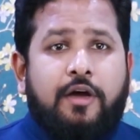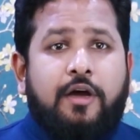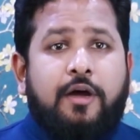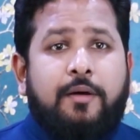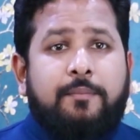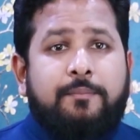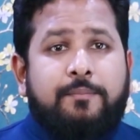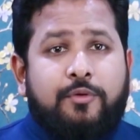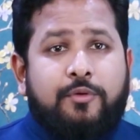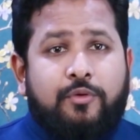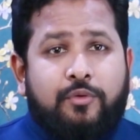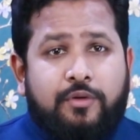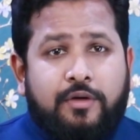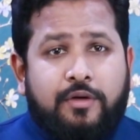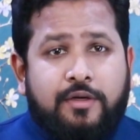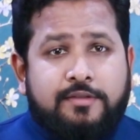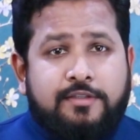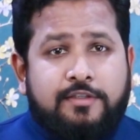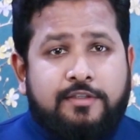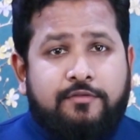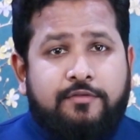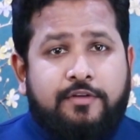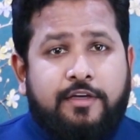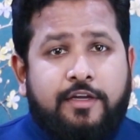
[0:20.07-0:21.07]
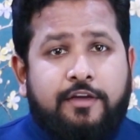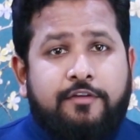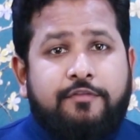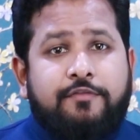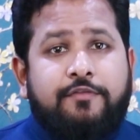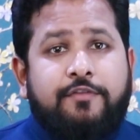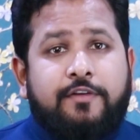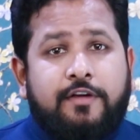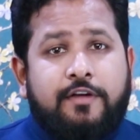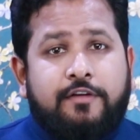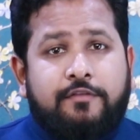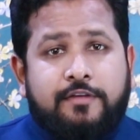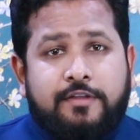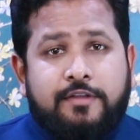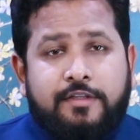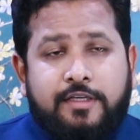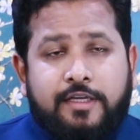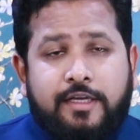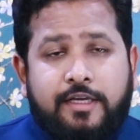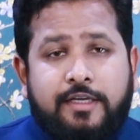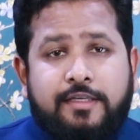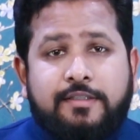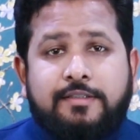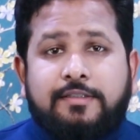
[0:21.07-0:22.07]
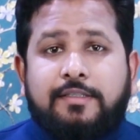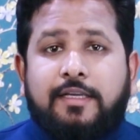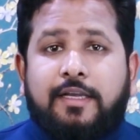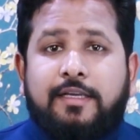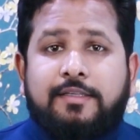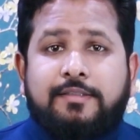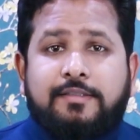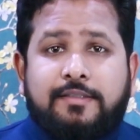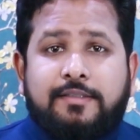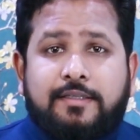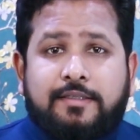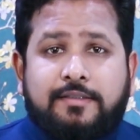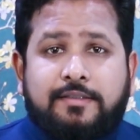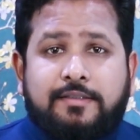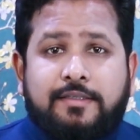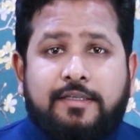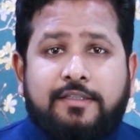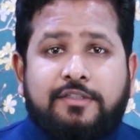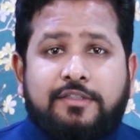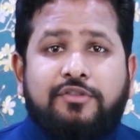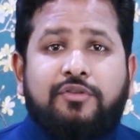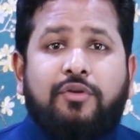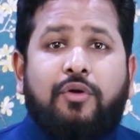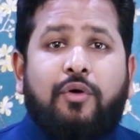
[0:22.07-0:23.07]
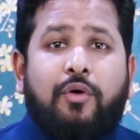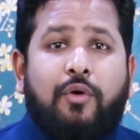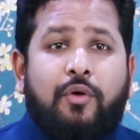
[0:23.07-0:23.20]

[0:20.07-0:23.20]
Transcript: A progressive day filled with gains and success